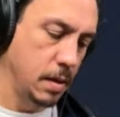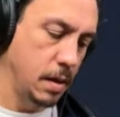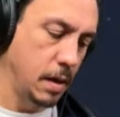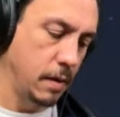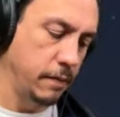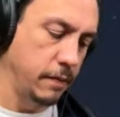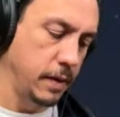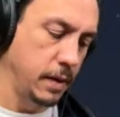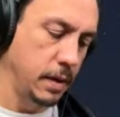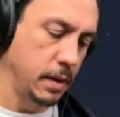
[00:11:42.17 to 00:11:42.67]

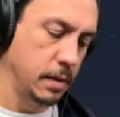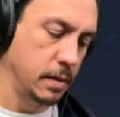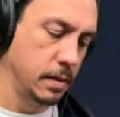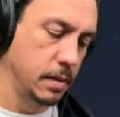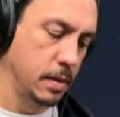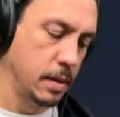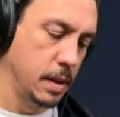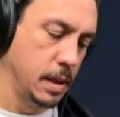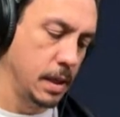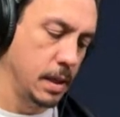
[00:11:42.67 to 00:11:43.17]
Coffee.
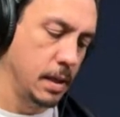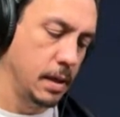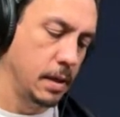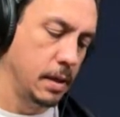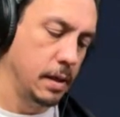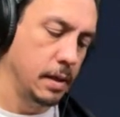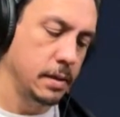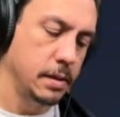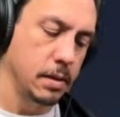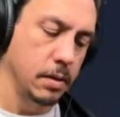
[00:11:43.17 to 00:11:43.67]

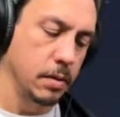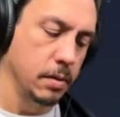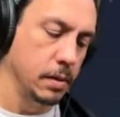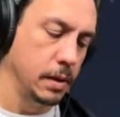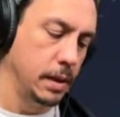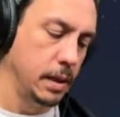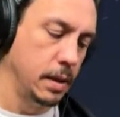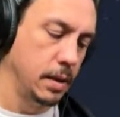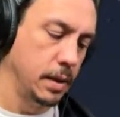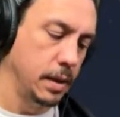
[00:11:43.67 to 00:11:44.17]
It's
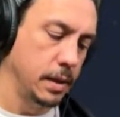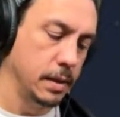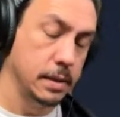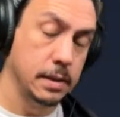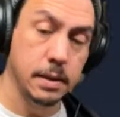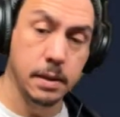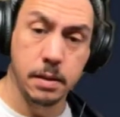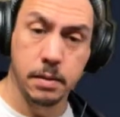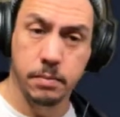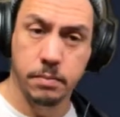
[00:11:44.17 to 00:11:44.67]
early.
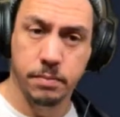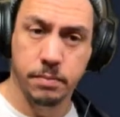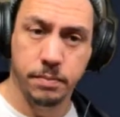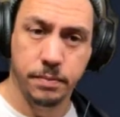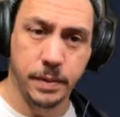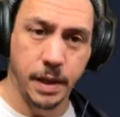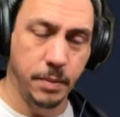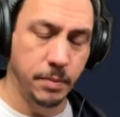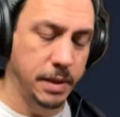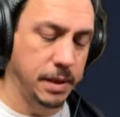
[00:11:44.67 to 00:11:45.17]
It's, I
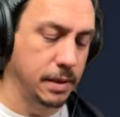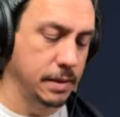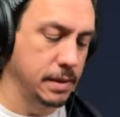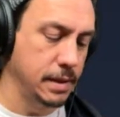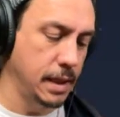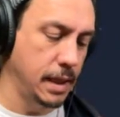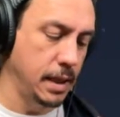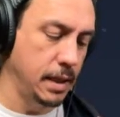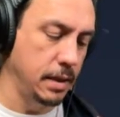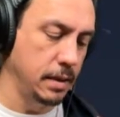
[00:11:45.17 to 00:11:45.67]
mean,
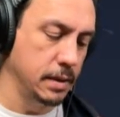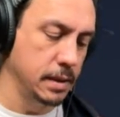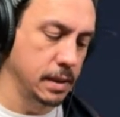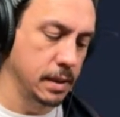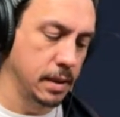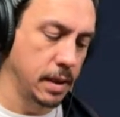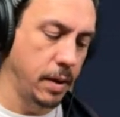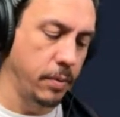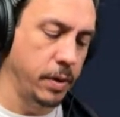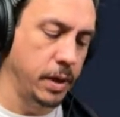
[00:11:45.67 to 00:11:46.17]
it's 8.
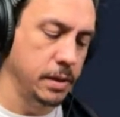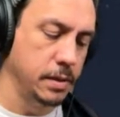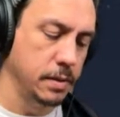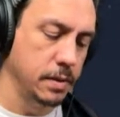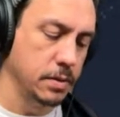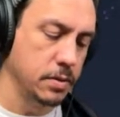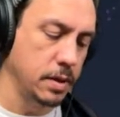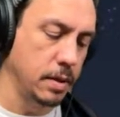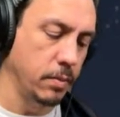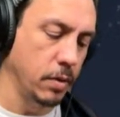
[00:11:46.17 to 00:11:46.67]
I want to do
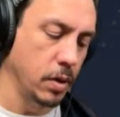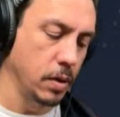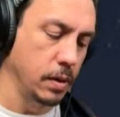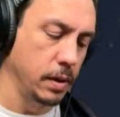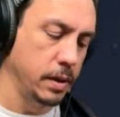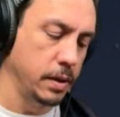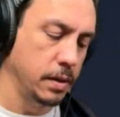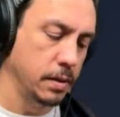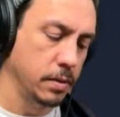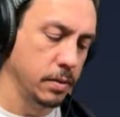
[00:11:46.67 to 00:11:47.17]
the stream
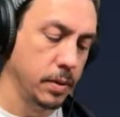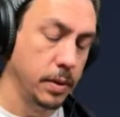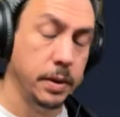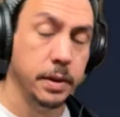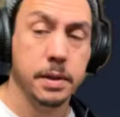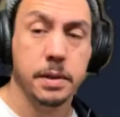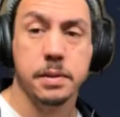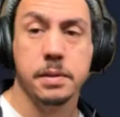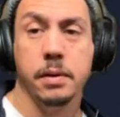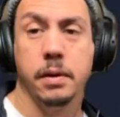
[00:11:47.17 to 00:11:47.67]
earlier
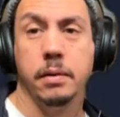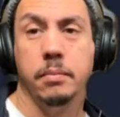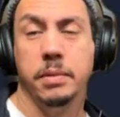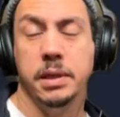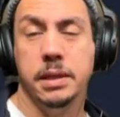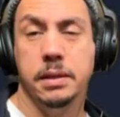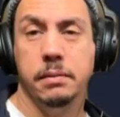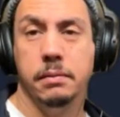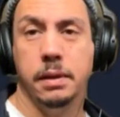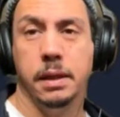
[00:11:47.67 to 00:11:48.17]
so I can
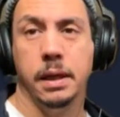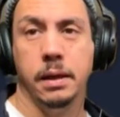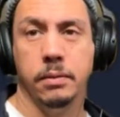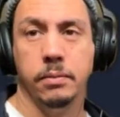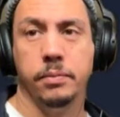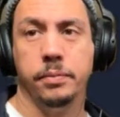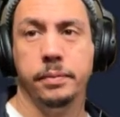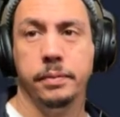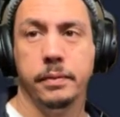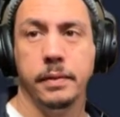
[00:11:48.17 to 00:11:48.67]
be, you
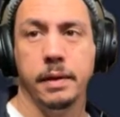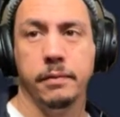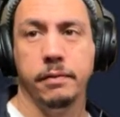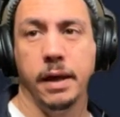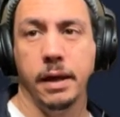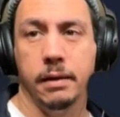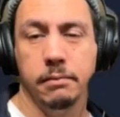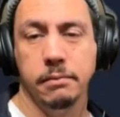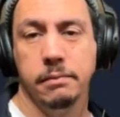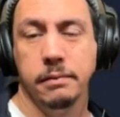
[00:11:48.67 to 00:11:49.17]
know,
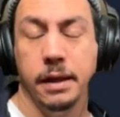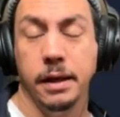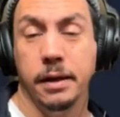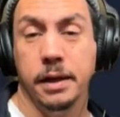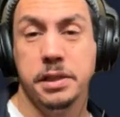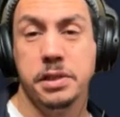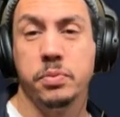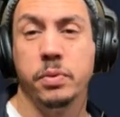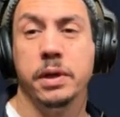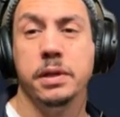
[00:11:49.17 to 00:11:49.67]
I
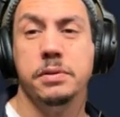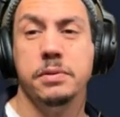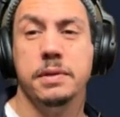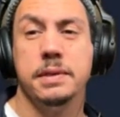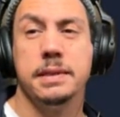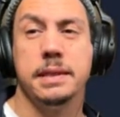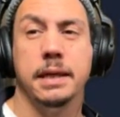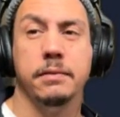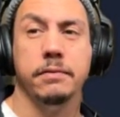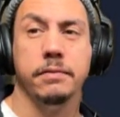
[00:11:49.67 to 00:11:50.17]
just want to do
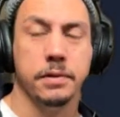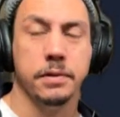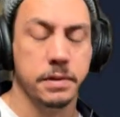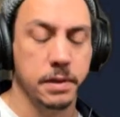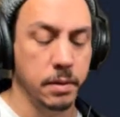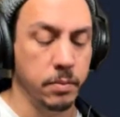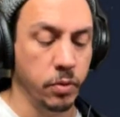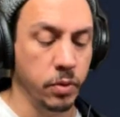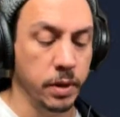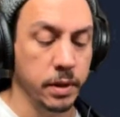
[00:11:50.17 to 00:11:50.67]
this thing
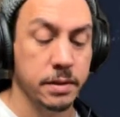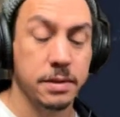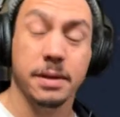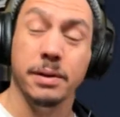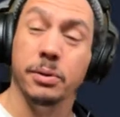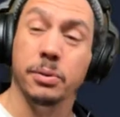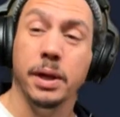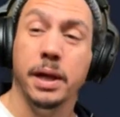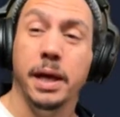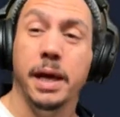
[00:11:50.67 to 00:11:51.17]
first in the morning.
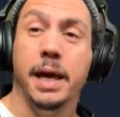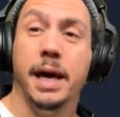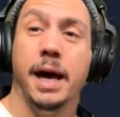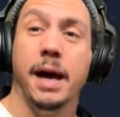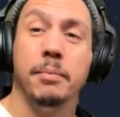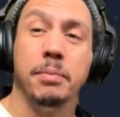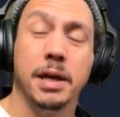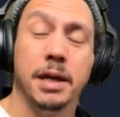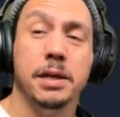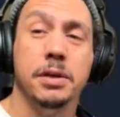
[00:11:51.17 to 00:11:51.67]
So
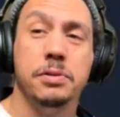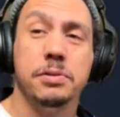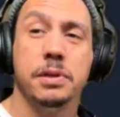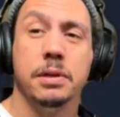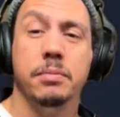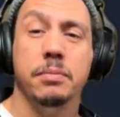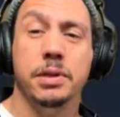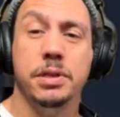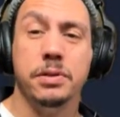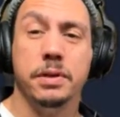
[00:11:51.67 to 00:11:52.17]
I'm going to
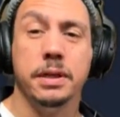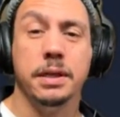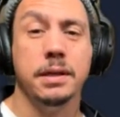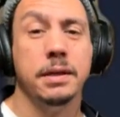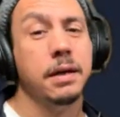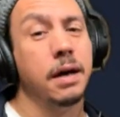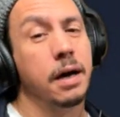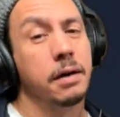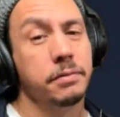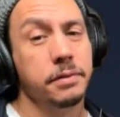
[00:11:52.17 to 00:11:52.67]
usually be
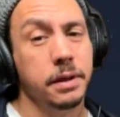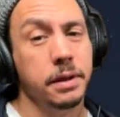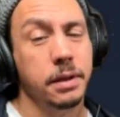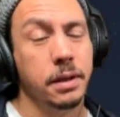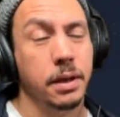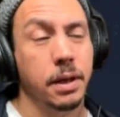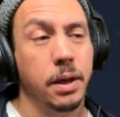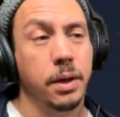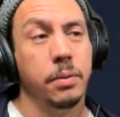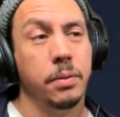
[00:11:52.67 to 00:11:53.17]
drinking coffee,
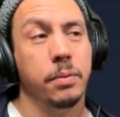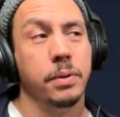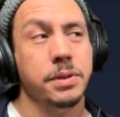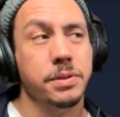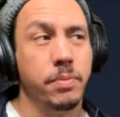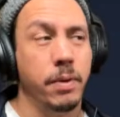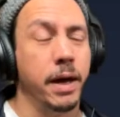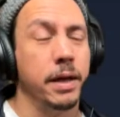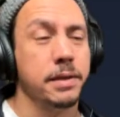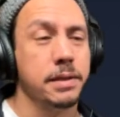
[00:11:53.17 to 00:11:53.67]
which
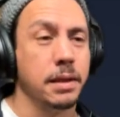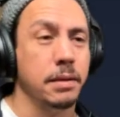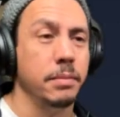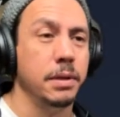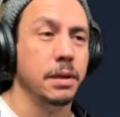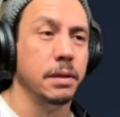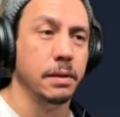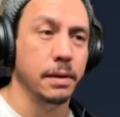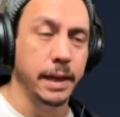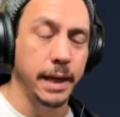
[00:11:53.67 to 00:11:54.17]
is why it's going
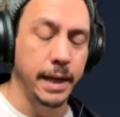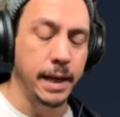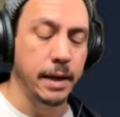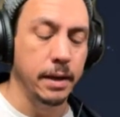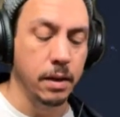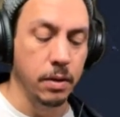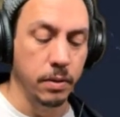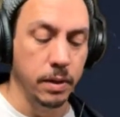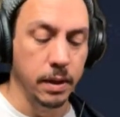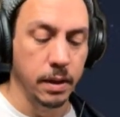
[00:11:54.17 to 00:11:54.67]
to be called
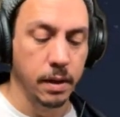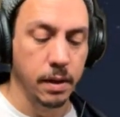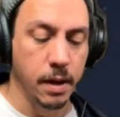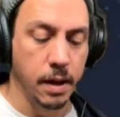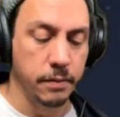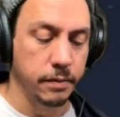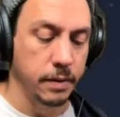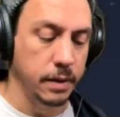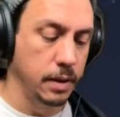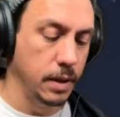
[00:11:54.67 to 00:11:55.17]
AI Coding
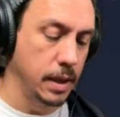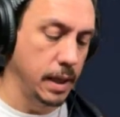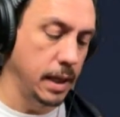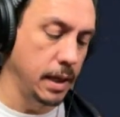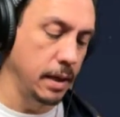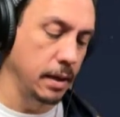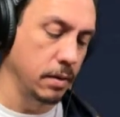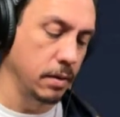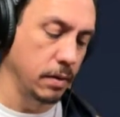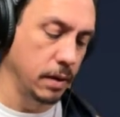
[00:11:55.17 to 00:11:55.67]
Coffee.
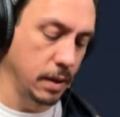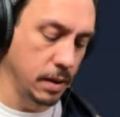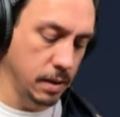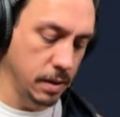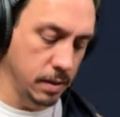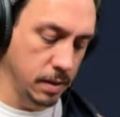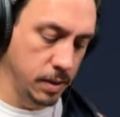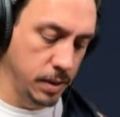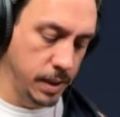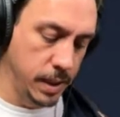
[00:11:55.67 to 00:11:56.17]
AI Coding
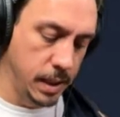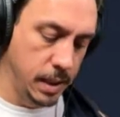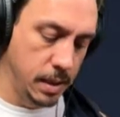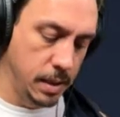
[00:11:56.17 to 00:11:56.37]
Coffee.